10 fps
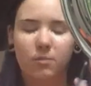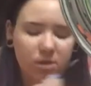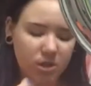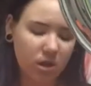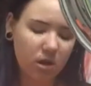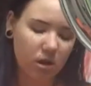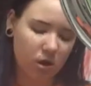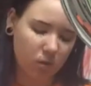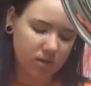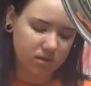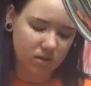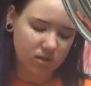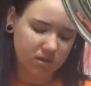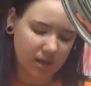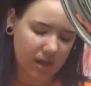which it always
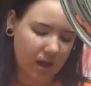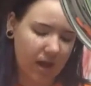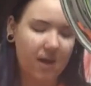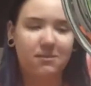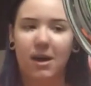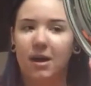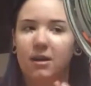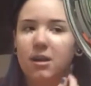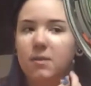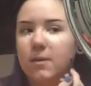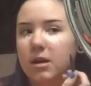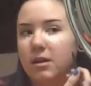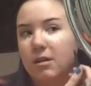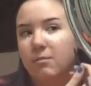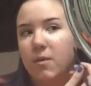looks like I have acne,
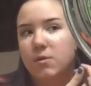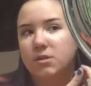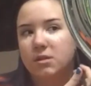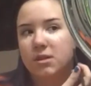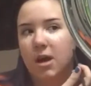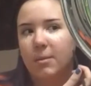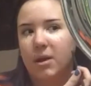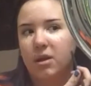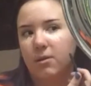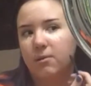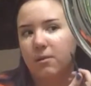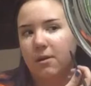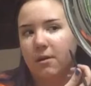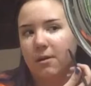but most of the time I don't.